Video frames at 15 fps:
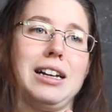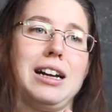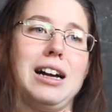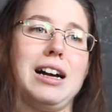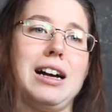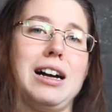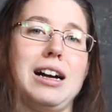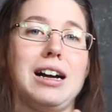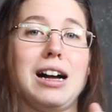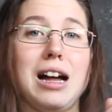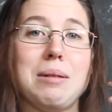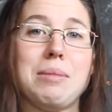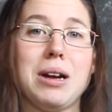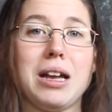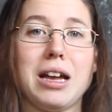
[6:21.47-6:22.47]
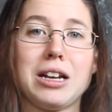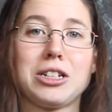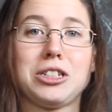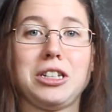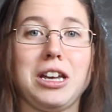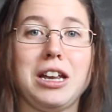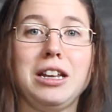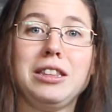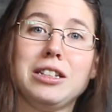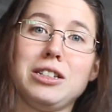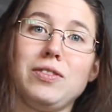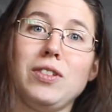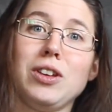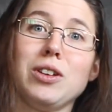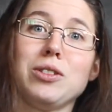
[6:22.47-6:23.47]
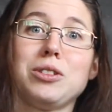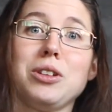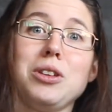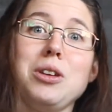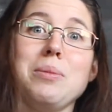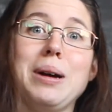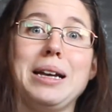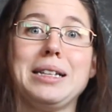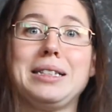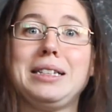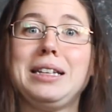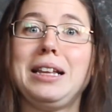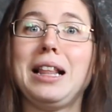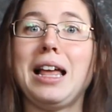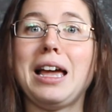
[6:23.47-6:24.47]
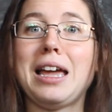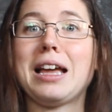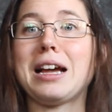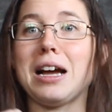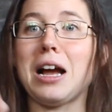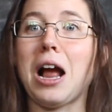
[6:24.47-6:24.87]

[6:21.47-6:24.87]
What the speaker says: I might actually edit this video, so you might see like